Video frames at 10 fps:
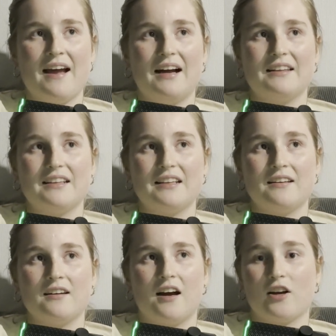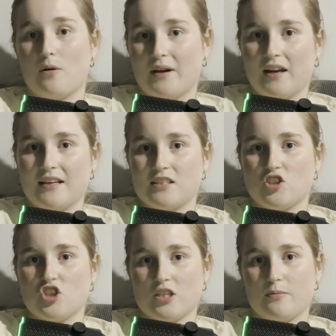And then I got my
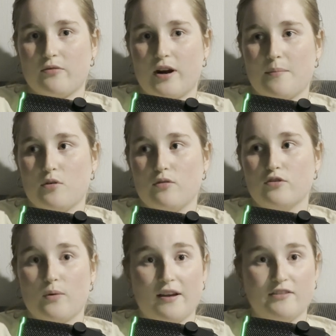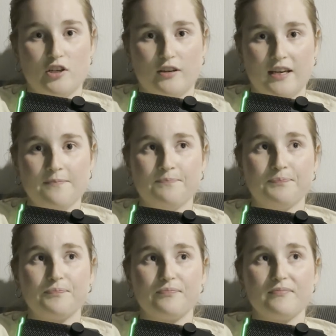license just before I moved away for uni,
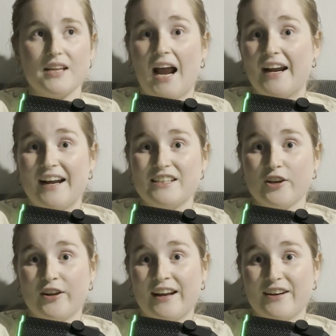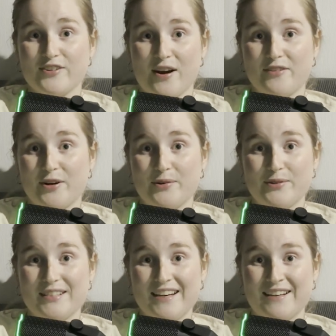and I had to learn how to drive in a whole new
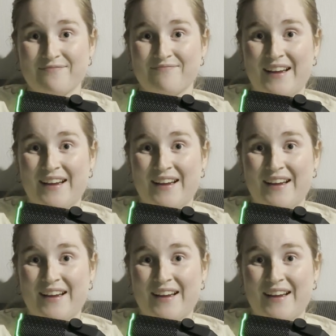city.